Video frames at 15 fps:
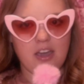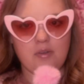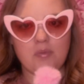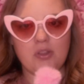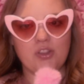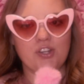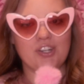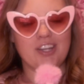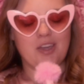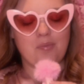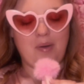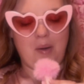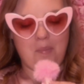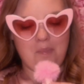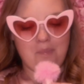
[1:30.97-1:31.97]
I've been learning
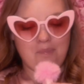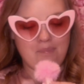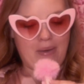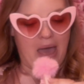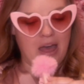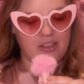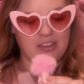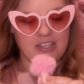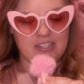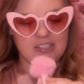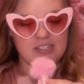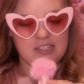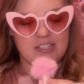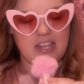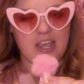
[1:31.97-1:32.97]
about balance